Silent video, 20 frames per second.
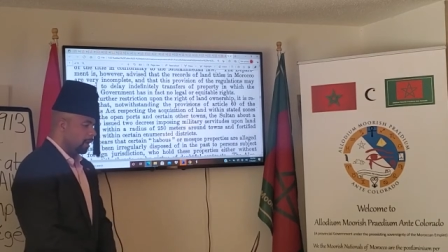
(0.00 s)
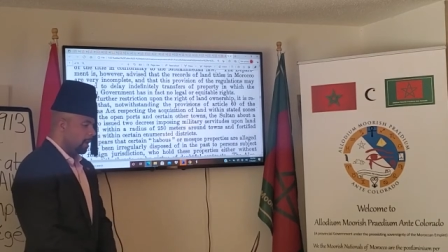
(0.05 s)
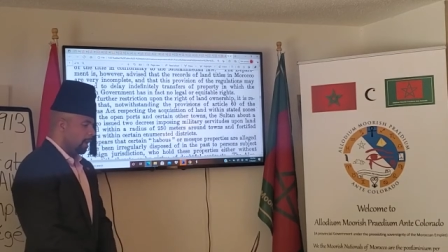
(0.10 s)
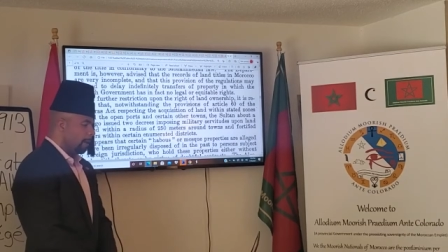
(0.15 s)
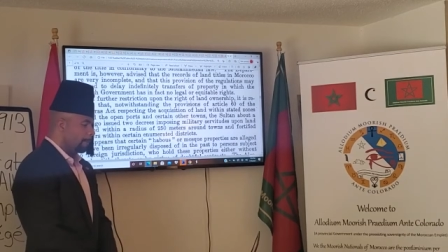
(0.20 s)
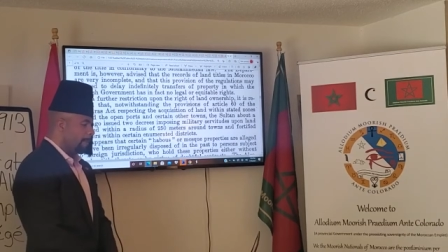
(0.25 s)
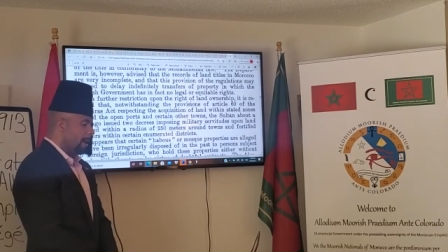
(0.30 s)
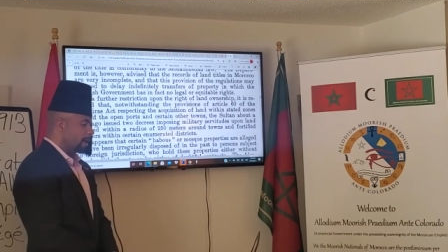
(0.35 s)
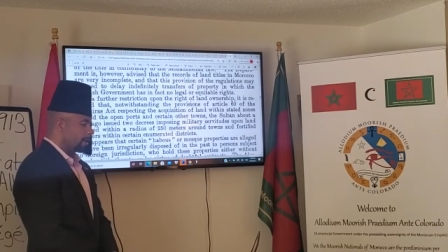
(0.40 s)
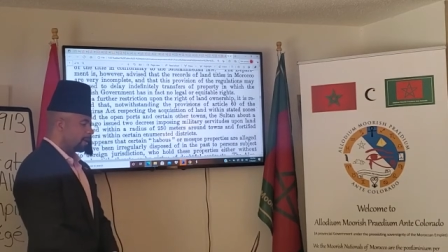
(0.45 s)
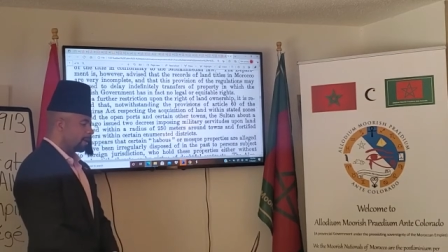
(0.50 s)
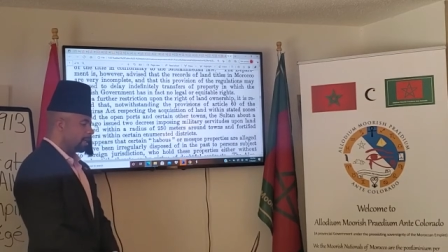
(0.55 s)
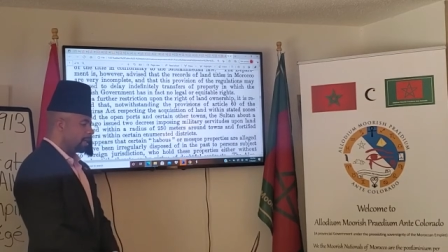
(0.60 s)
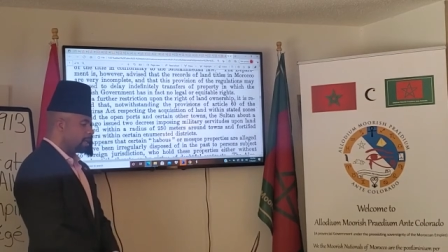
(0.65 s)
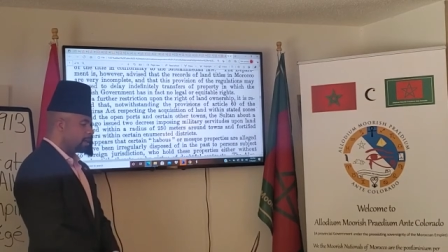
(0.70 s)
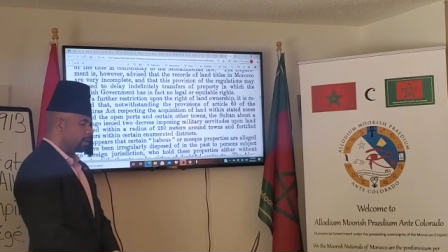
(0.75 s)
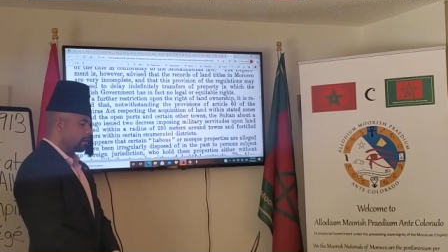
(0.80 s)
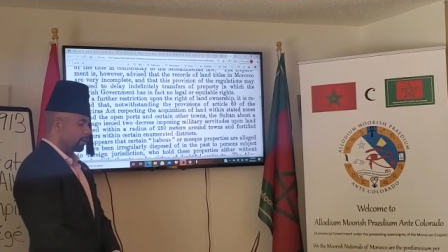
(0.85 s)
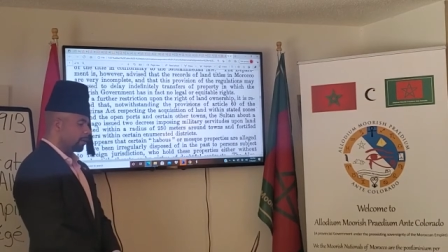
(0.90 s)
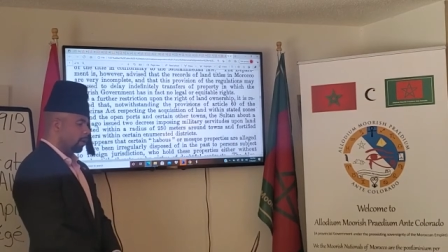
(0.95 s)
about a
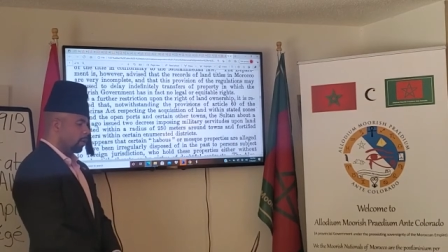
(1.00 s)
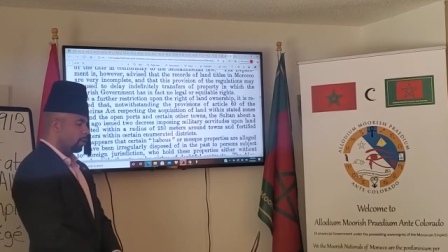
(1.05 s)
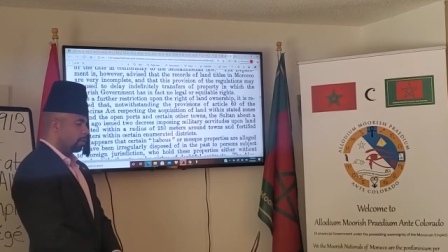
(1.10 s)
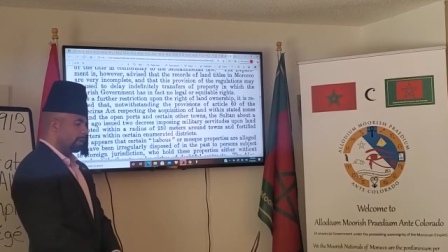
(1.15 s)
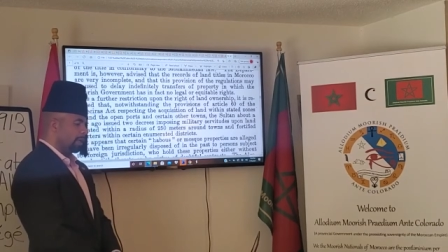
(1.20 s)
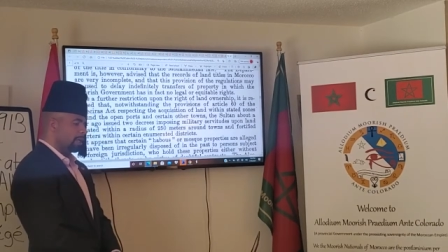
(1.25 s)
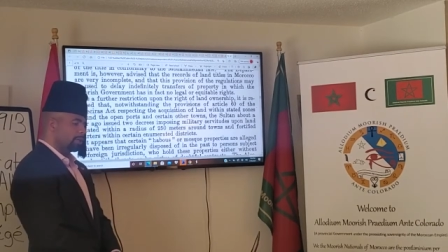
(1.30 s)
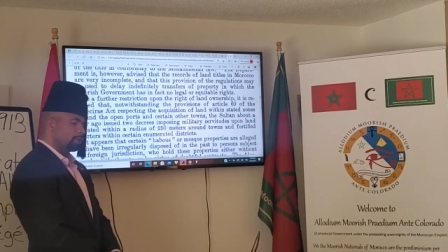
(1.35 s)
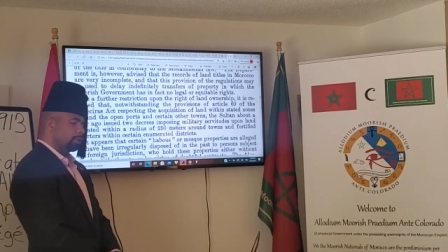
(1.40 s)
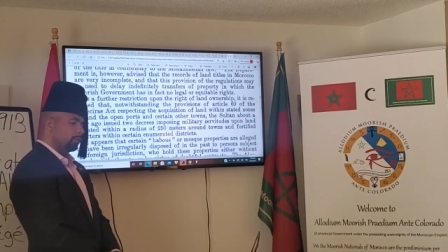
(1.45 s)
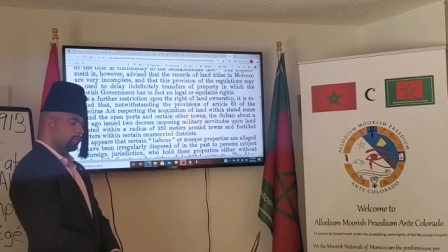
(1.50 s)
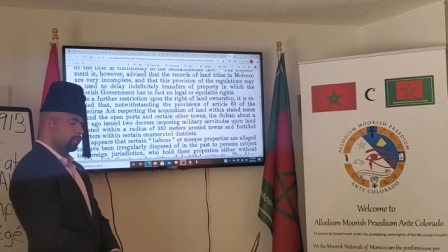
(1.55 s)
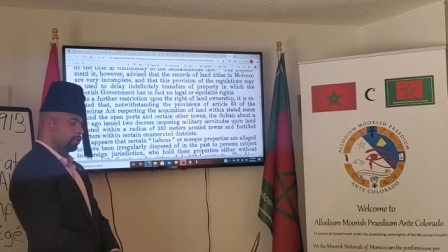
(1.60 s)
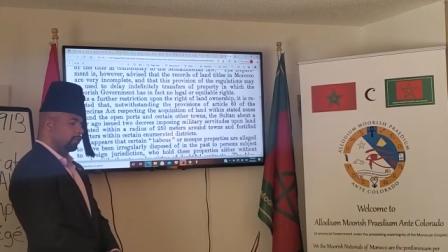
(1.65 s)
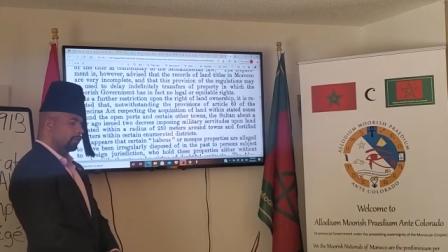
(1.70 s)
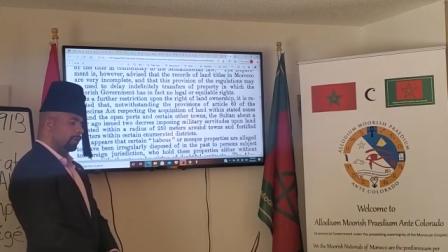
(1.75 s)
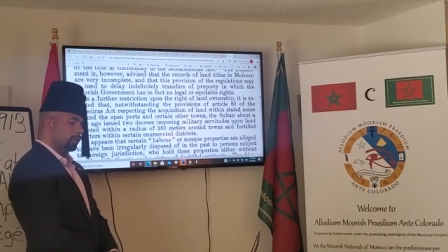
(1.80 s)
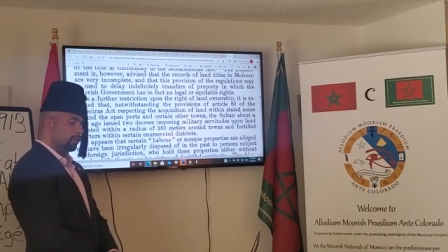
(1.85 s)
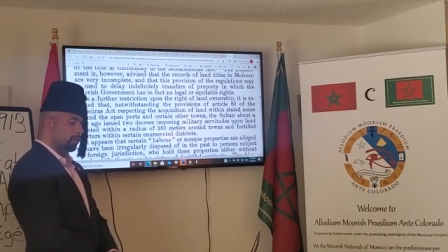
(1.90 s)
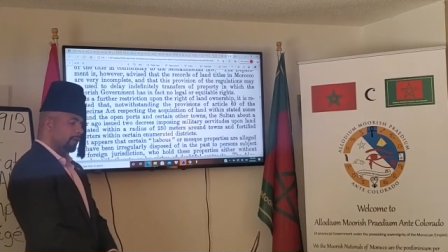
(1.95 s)
year ago, issued
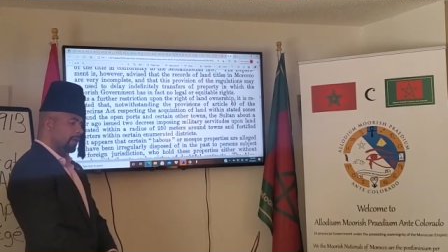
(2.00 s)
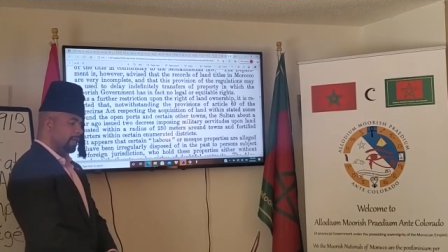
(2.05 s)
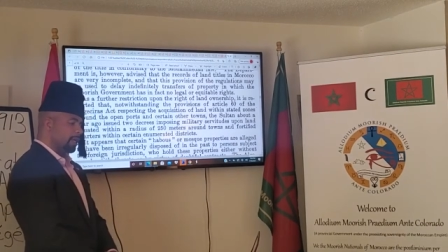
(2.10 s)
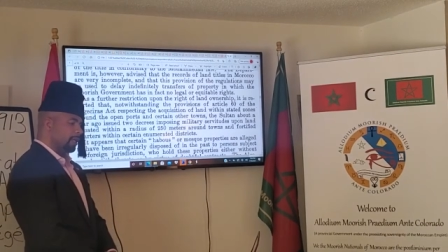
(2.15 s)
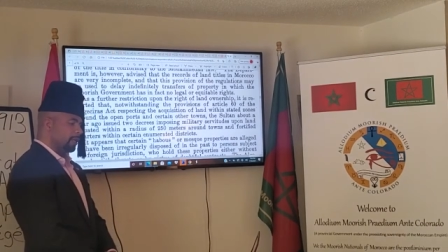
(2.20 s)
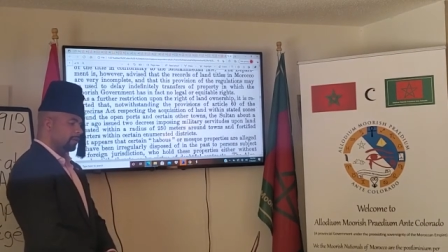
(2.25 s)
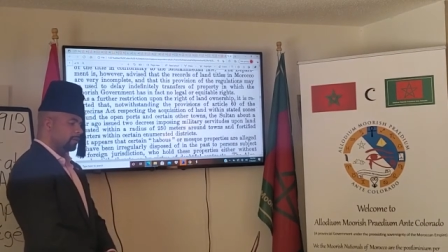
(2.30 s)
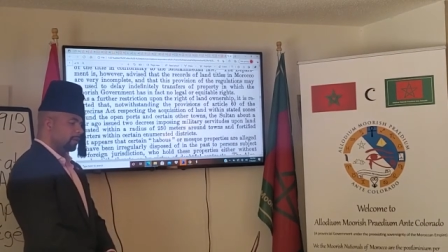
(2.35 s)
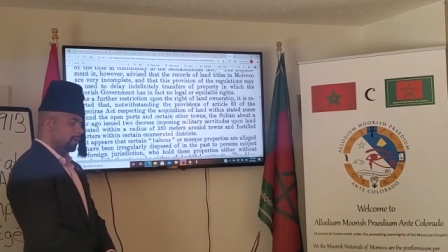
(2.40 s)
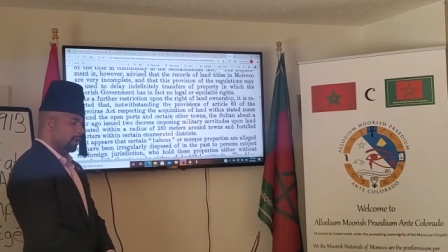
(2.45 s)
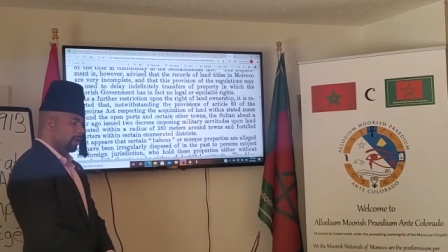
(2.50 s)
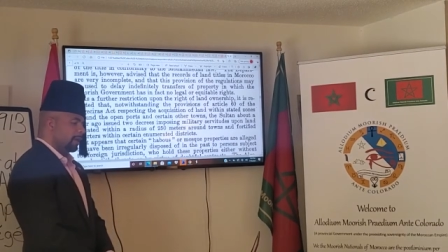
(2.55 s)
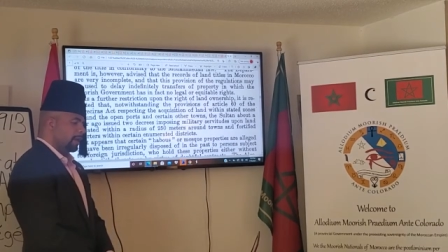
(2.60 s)
2 decrees